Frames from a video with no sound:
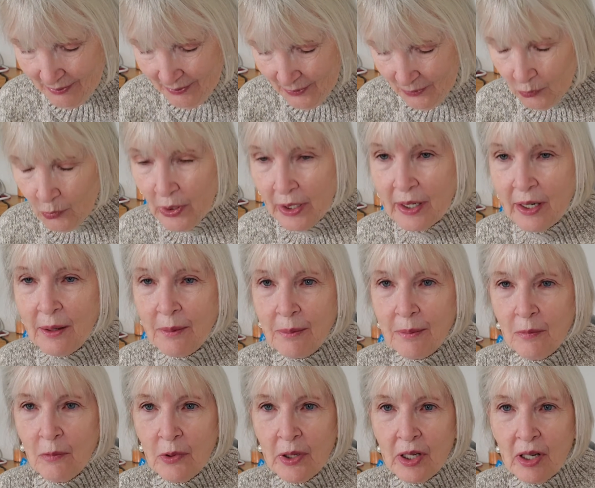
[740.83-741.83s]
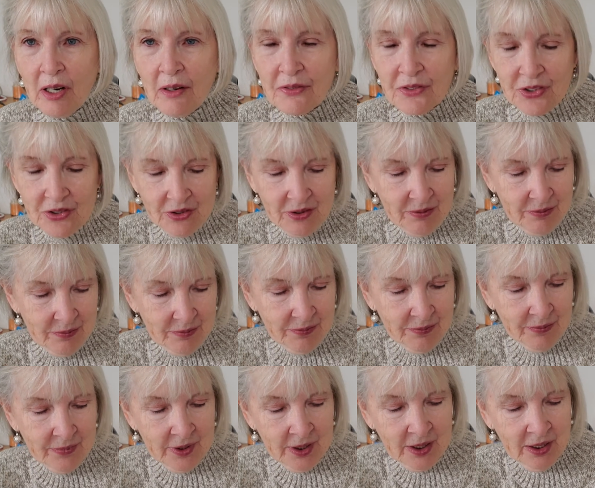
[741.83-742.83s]
one-offs.
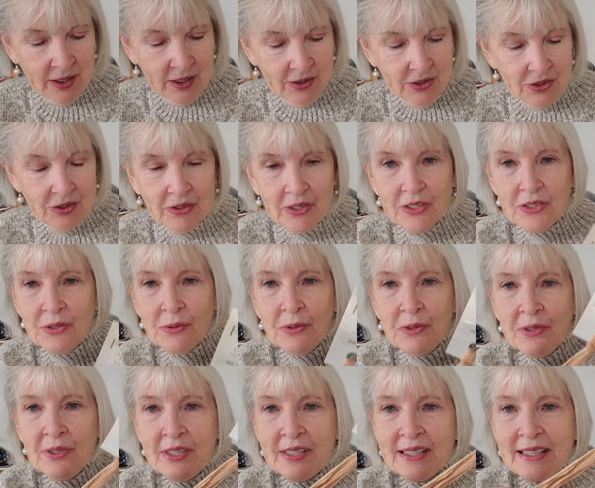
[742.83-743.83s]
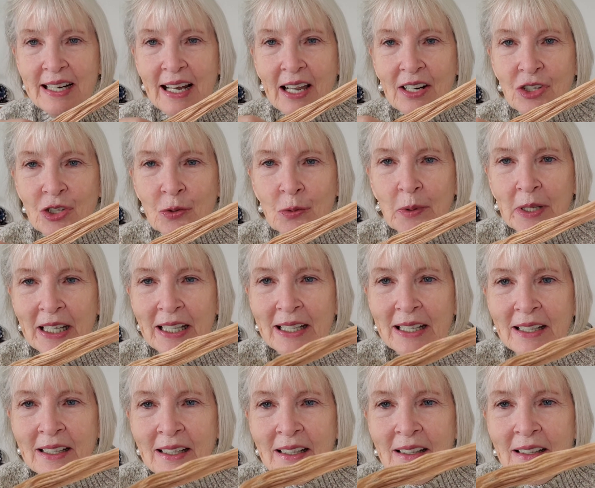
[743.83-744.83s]
So this was
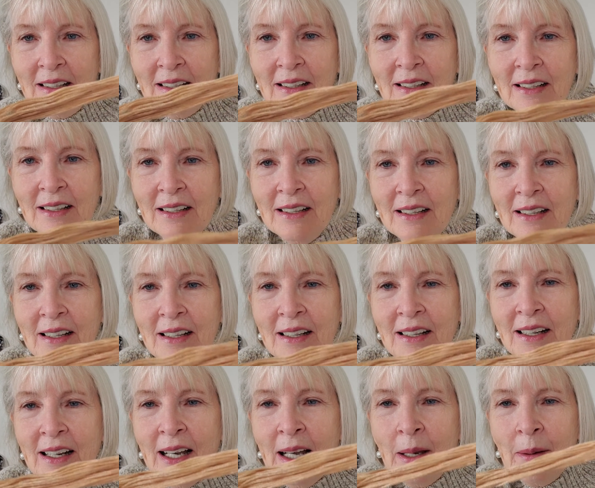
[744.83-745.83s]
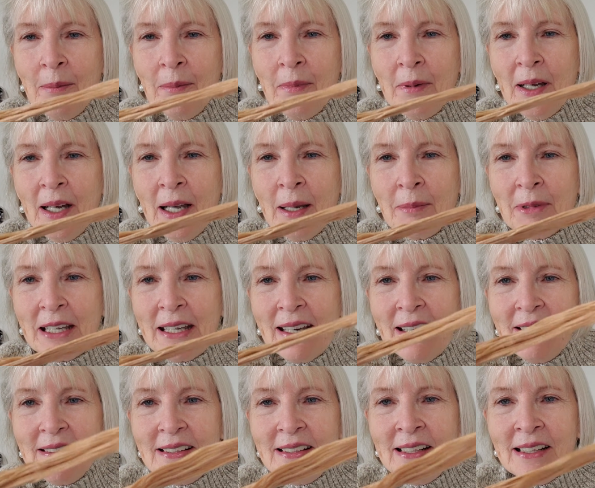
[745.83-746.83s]
Tatooine. I'm
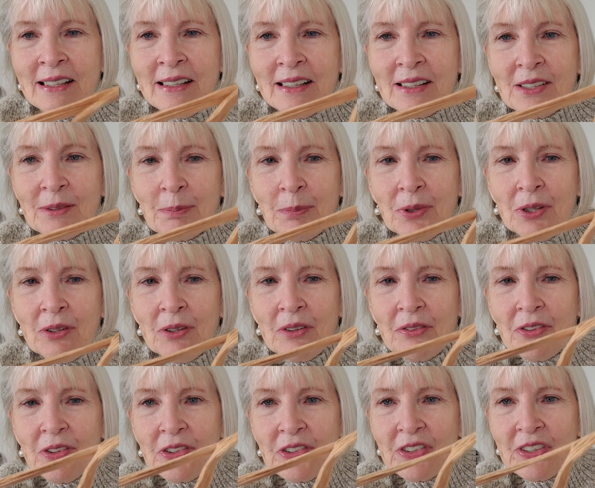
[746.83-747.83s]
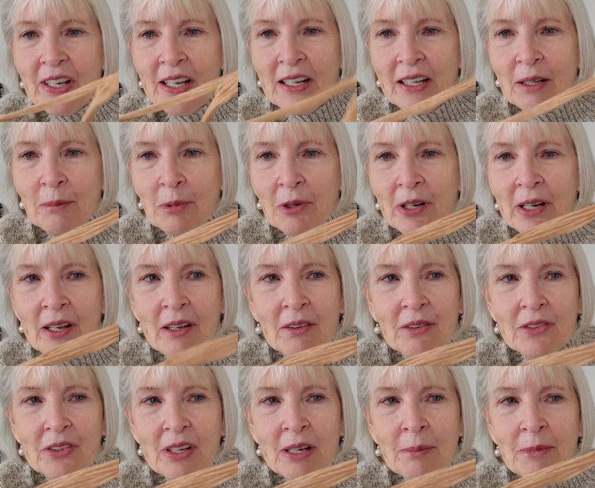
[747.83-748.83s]
guessing it's beautiful sandy
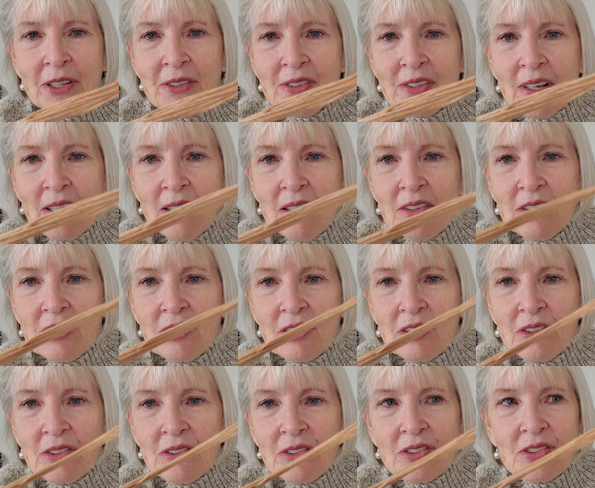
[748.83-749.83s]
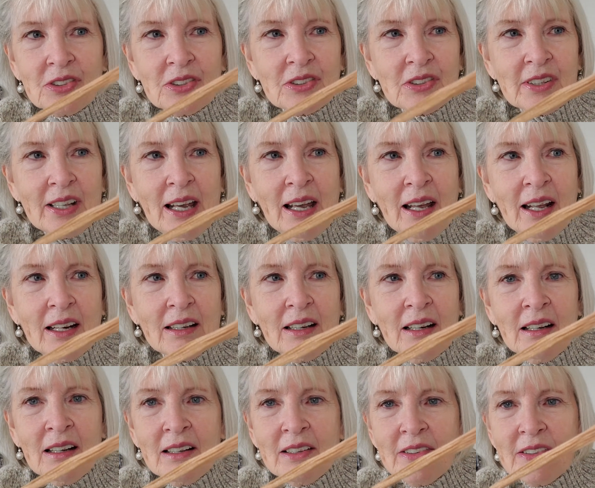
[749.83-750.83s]
browns. I'm excited to use that
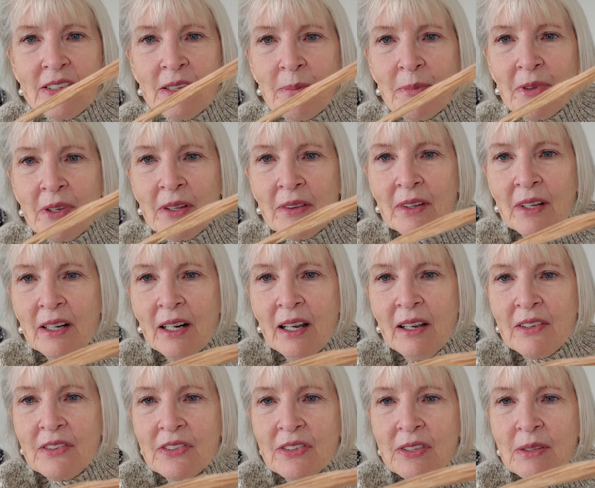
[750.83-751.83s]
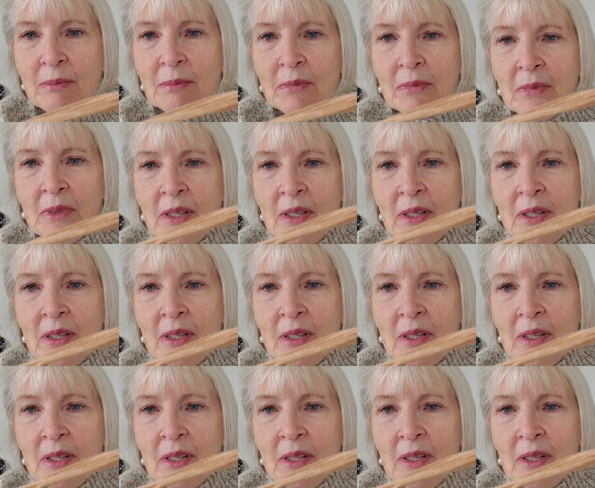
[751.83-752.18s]
on something that has some